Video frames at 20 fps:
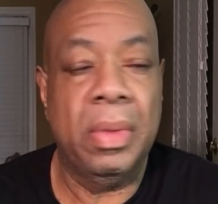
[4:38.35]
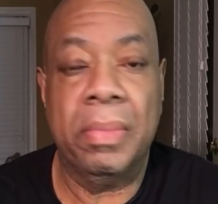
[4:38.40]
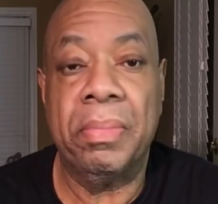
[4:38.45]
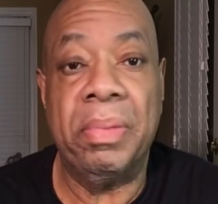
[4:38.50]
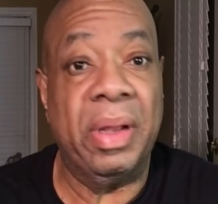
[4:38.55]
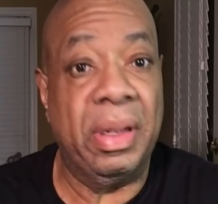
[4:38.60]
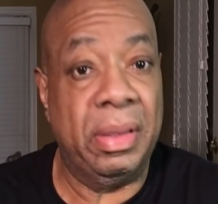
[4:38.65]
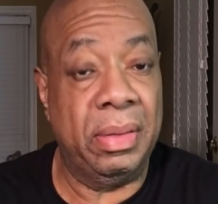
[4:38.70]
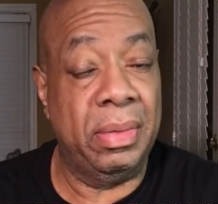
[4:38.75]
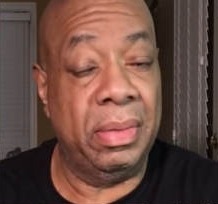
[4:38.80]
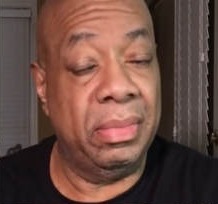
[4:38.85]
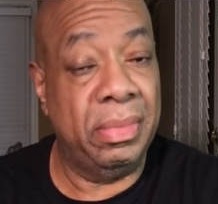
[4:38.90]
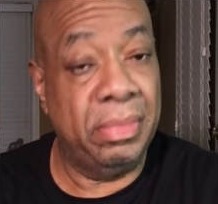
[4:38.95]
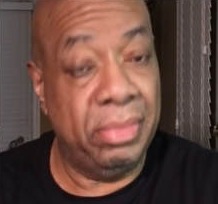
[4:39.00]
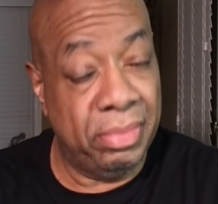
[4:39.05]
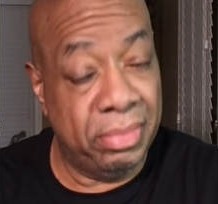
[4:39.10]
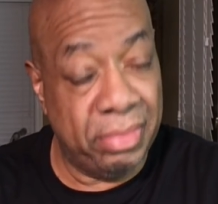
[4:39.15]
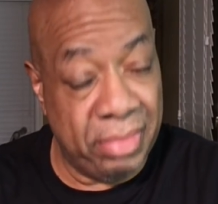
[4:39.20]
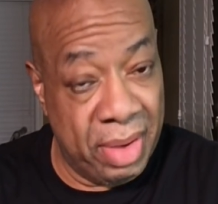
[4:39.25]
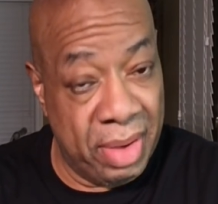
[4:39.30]
But
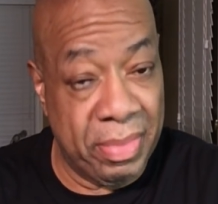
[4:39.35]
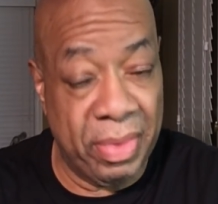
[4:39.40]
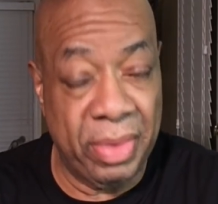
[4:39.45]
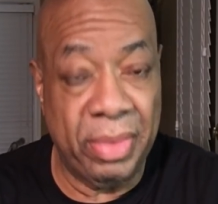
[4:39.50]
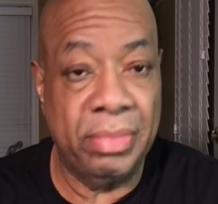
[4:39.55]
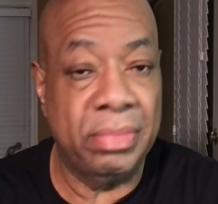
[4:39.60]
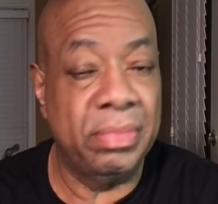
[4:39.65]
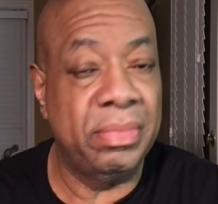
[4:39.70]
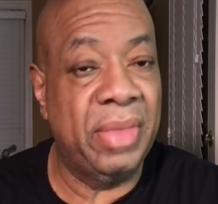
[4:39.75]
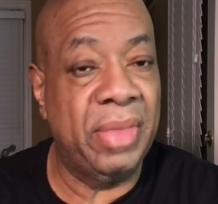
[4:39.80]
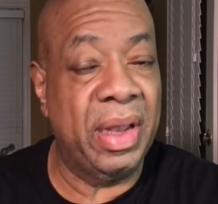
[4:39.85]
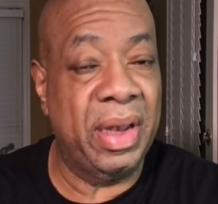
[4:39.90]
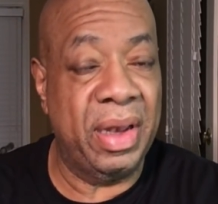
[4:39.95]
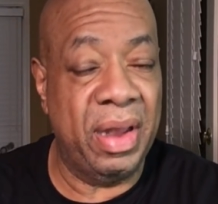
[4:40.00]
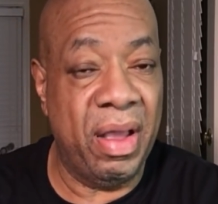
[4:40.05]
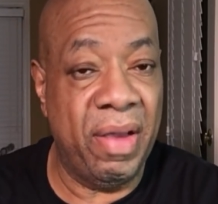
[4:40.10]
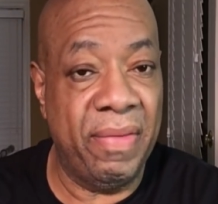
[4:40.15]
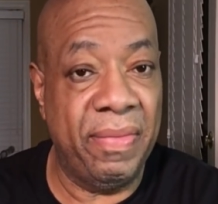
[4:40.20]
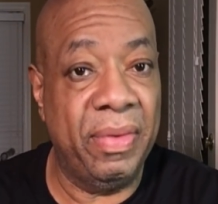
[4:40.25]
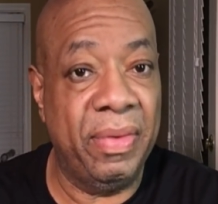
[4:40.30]
remember, they
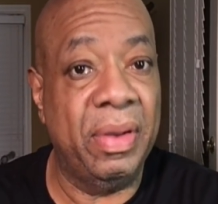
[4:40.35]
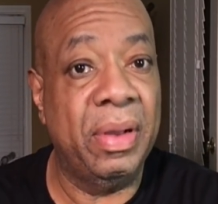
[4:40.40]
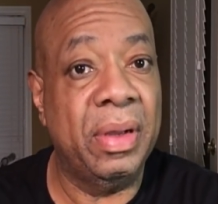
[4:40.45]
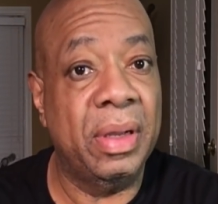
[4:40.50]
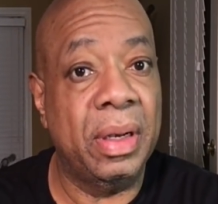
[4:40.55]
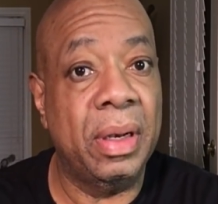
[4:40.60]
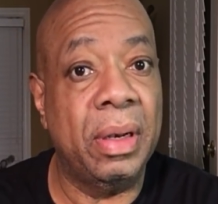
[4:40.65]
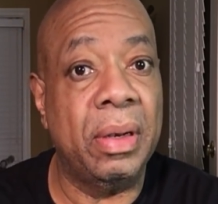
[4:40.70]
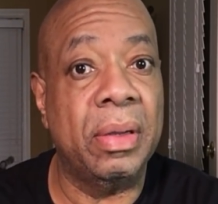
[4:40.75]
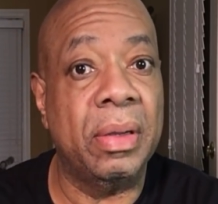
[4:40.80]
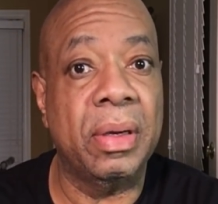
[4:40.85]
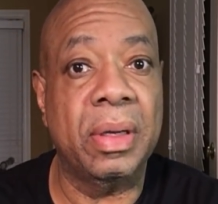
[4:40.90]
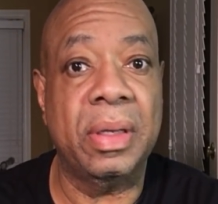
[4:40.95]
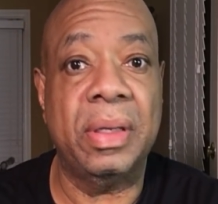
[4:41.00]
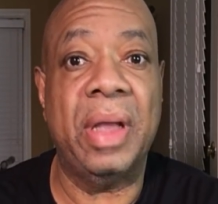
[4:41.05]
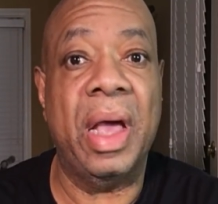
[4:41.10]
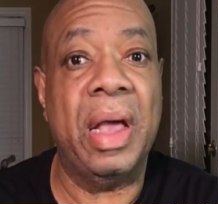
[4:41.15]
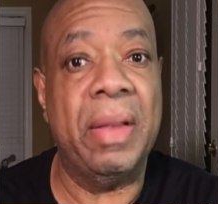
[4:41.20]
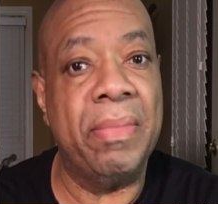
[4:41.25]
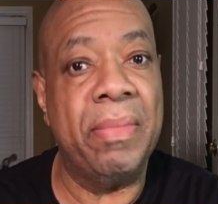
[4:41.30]
never
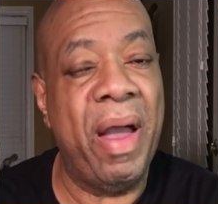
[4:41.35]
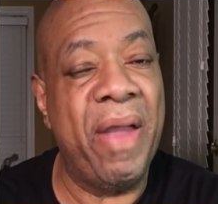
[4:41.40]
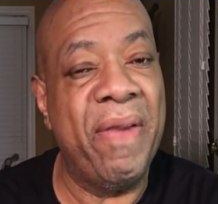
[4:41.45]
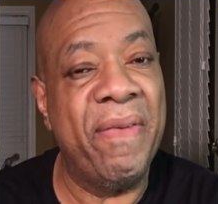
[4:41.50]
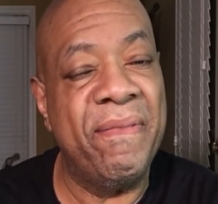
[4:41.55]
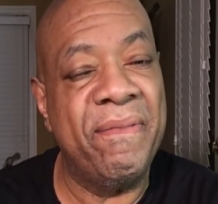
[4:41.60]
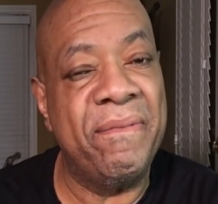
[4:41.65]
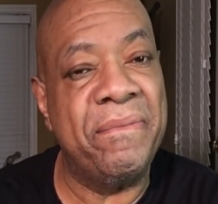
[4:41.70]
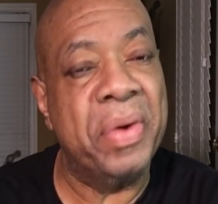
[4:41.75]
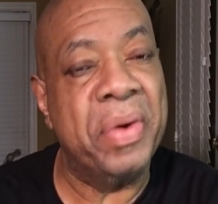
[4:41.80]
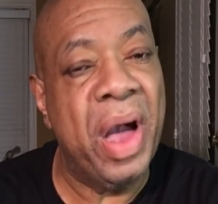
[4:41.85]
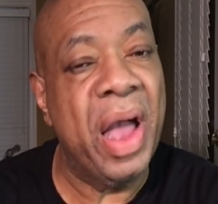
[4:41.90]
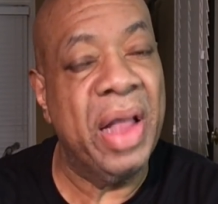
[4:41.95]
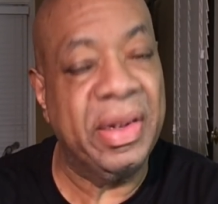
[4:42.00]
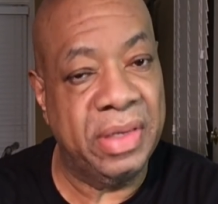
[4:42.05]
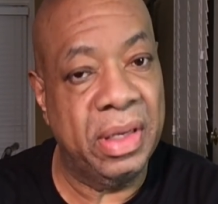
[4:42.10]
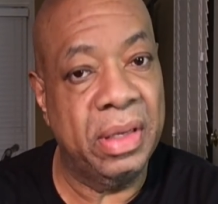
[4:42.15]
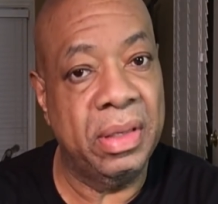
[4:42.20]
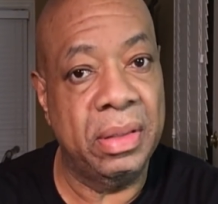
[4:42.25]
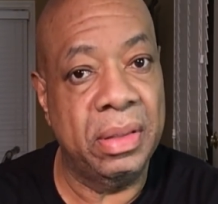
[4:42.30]
looked at my
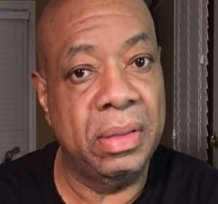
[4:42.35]
foot.